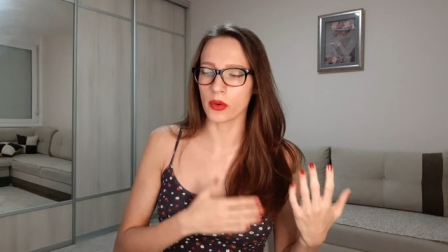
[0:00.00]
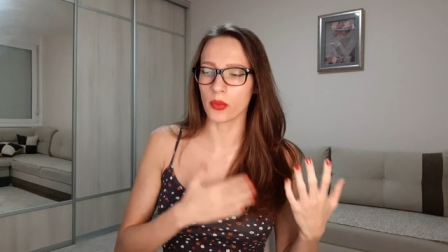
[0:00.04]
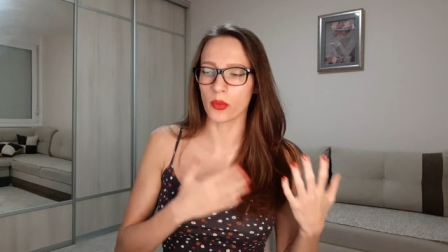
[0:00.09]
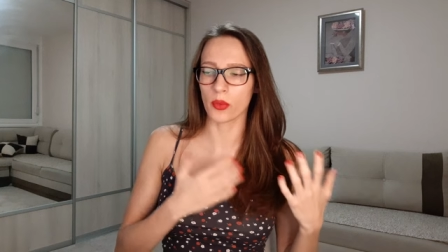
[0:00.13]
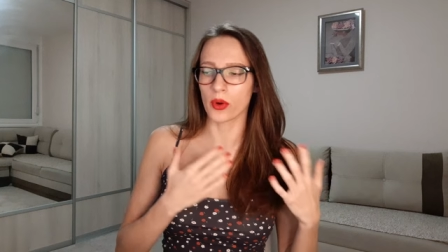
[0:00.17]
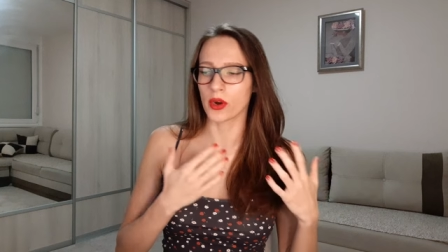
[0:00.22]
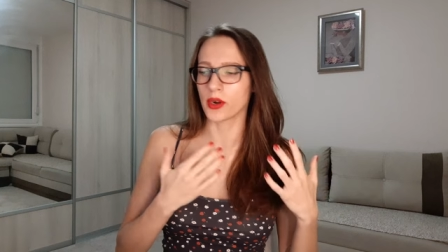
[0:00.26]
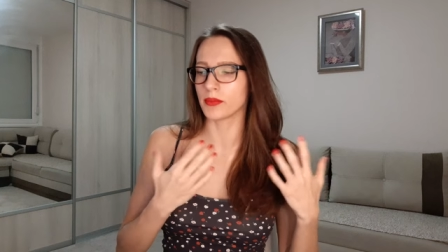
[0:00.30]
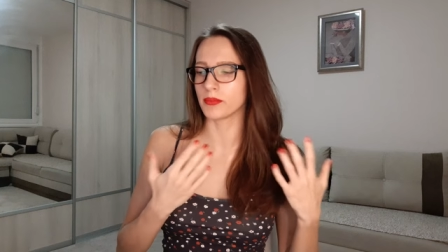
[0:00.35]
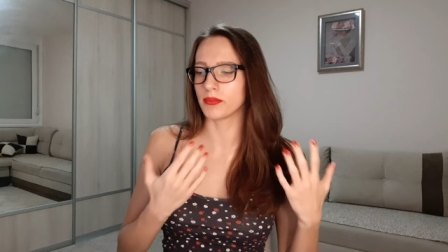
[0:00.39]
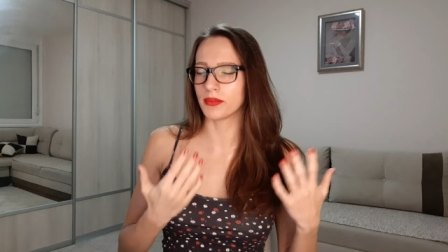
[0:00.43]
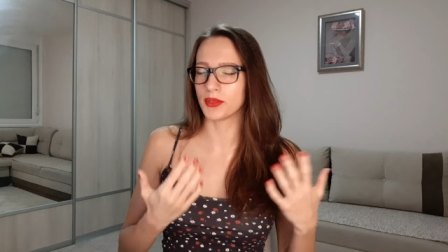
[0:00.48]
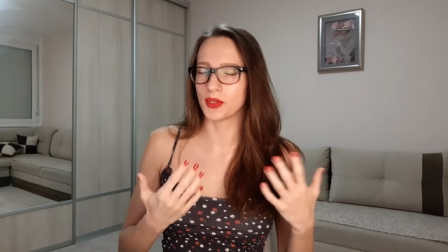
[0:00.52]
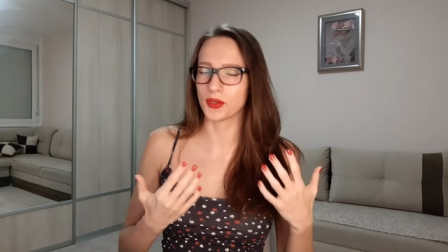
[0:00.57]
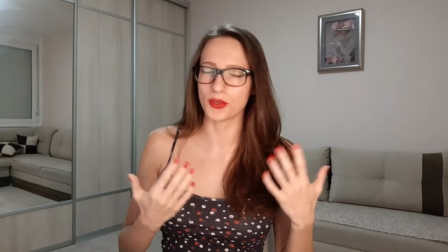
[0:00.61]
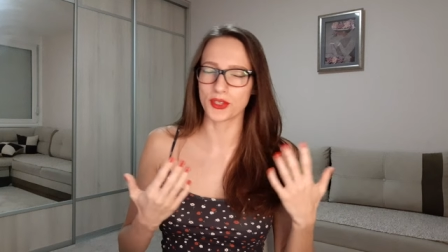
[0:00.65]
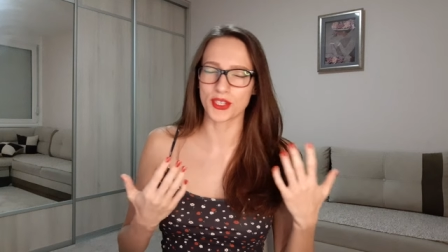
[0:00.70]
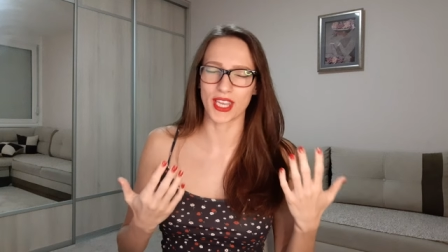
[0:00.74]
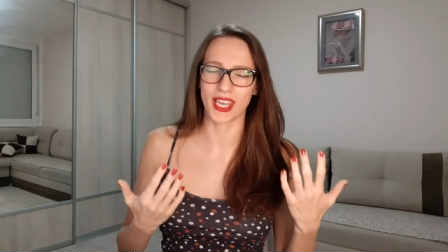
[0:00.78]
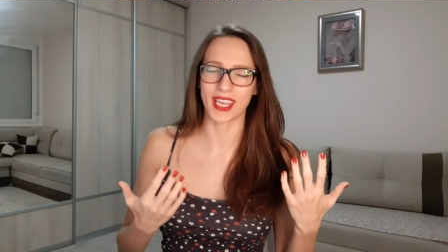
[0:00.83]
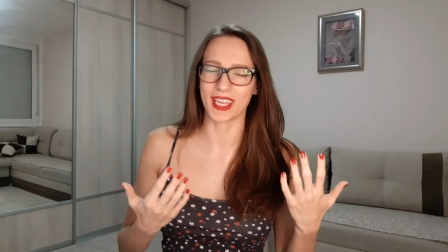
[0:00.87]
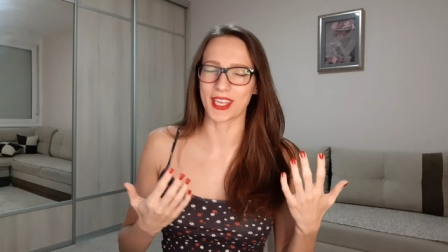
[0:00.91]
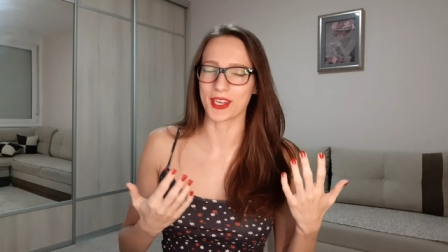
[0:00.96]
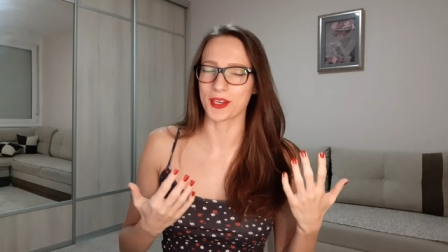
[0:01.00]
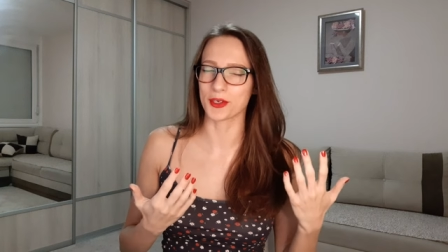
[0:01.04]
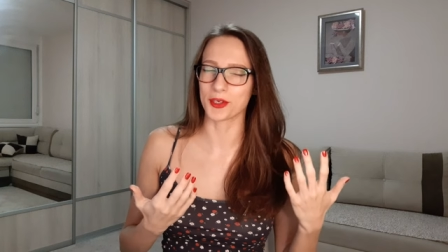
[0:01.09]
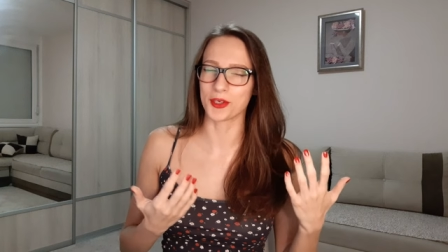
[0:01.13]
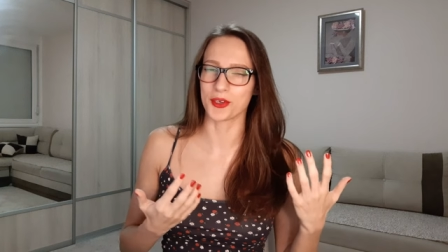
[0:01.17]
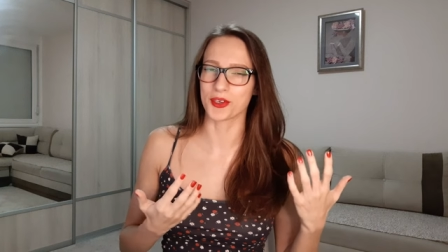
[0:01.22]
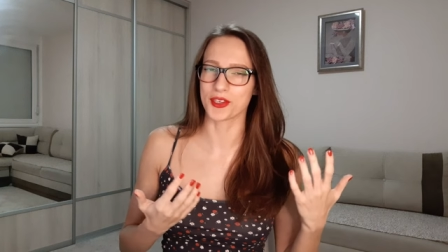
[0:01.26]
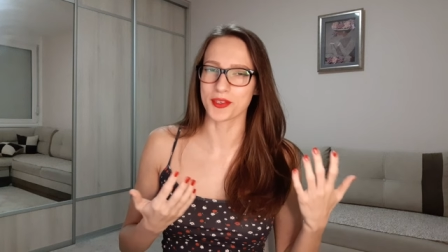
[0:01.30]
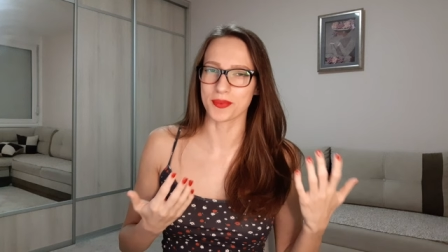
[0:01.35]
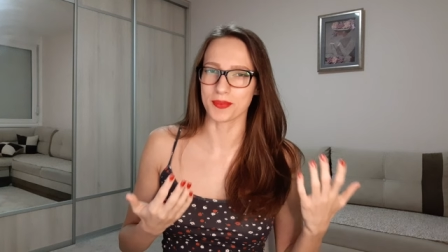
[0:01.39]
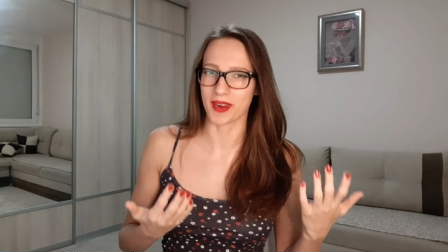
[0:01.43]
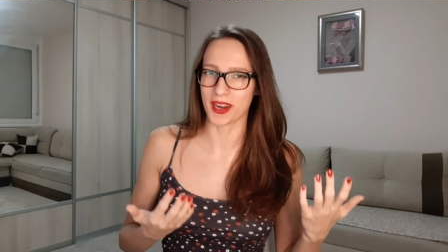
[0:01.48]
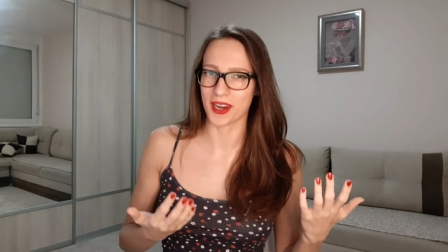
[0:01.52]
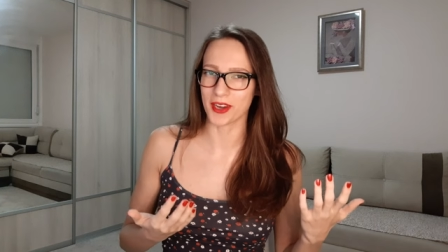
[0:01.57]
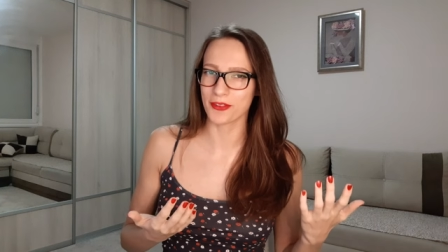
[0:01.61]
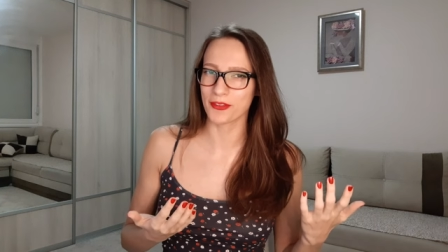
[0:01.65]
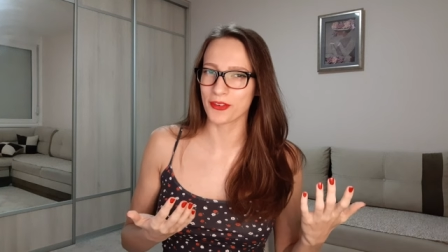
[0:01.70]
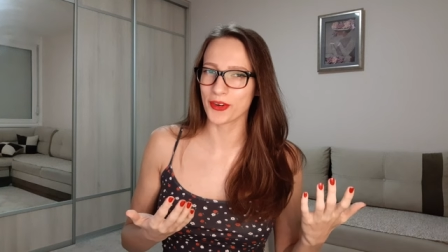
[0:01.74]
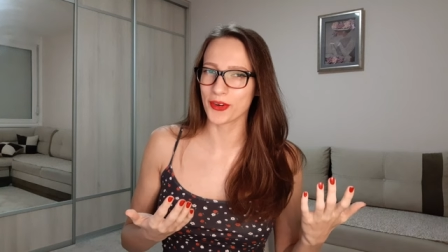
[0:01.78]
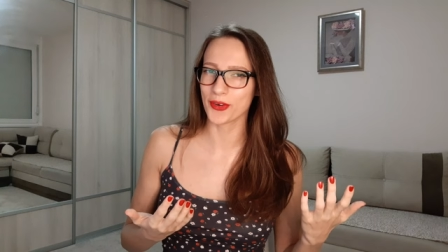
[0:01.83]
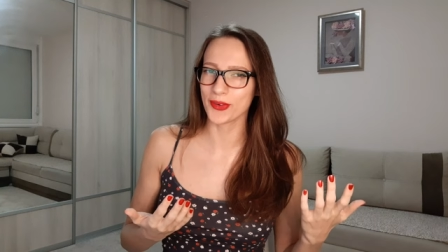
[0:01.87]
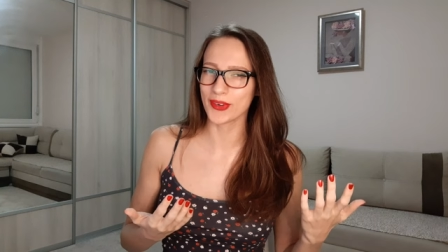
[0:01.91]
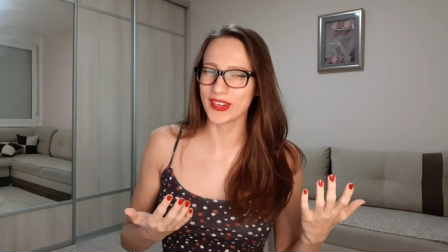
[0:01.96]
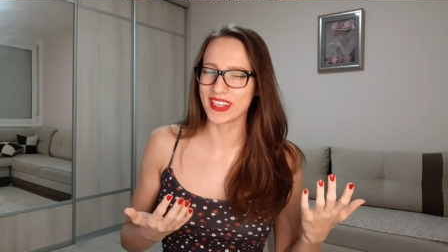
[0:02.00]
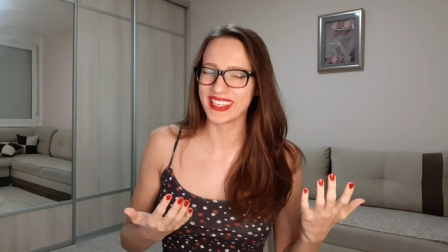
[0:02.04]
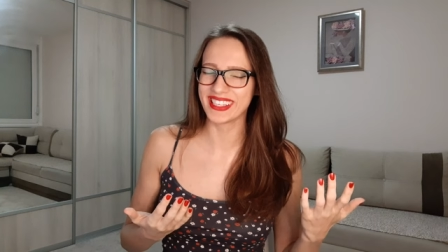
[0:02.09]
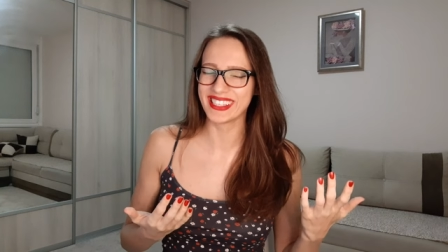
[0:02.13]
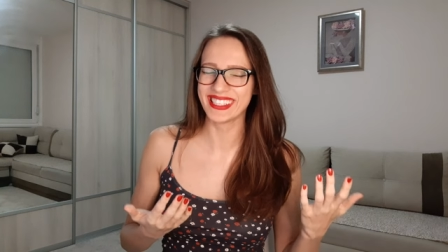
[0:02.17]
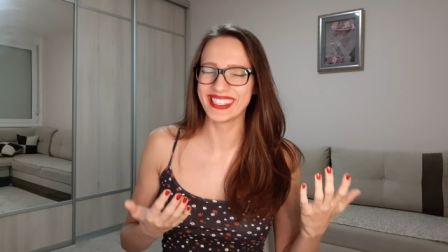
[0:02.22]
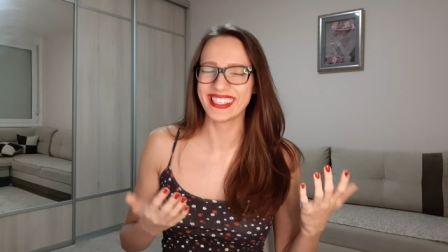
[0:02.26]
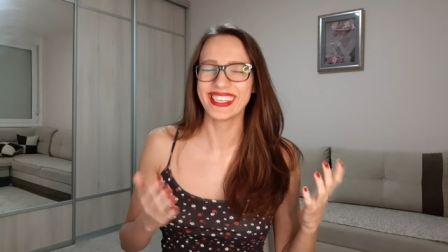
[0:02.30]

or you check it on your smartphone